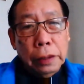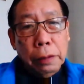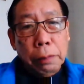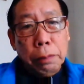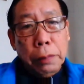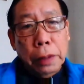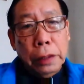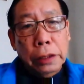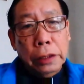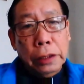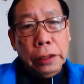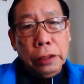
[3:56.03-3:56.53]

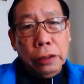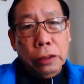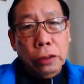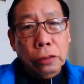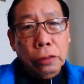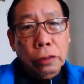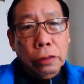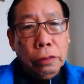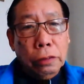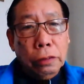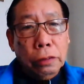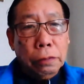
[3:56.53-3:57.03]
some months
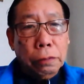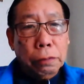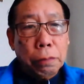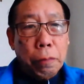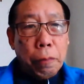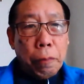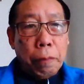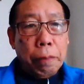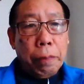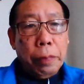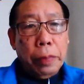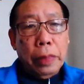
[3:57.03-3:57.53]
ago,
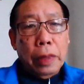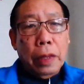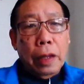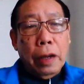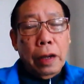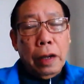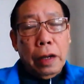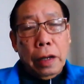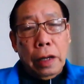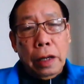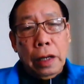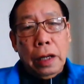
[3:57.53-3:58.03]

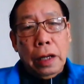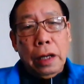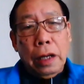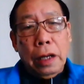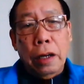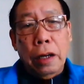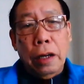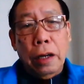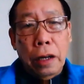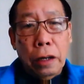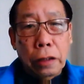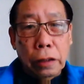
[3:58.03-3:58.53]

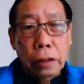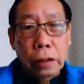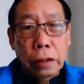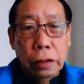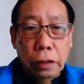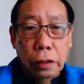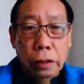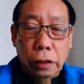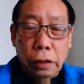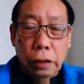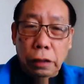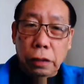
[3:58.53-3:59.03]

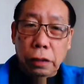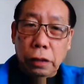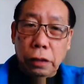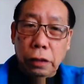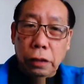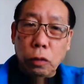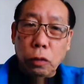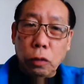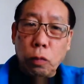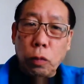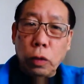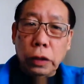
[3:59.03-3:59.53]

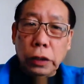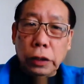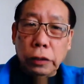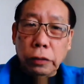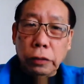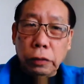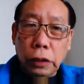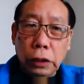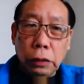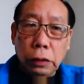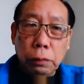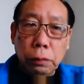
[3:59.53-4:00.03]
the
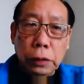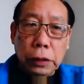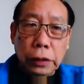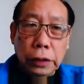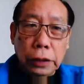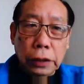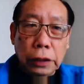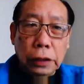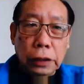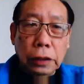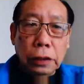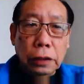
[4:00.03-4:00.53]
voice of
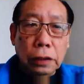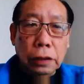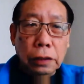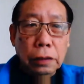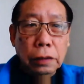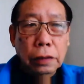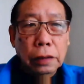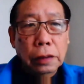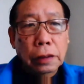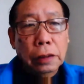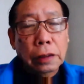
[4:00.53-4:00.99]
TBC